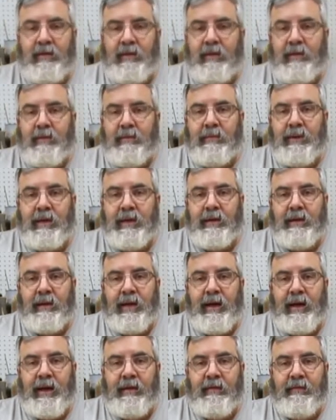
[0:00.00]
you can make a
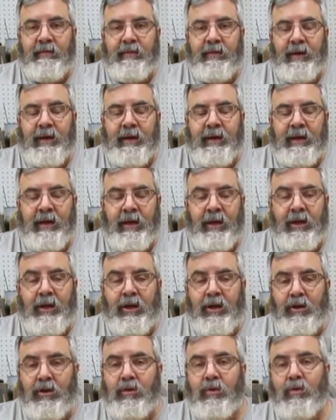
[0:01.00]
lot of
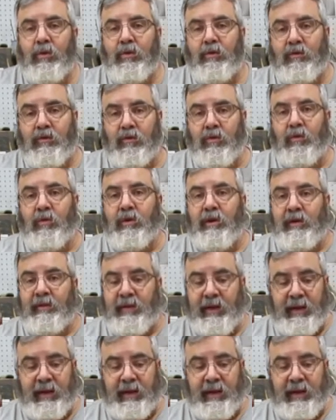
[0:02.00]
toolings.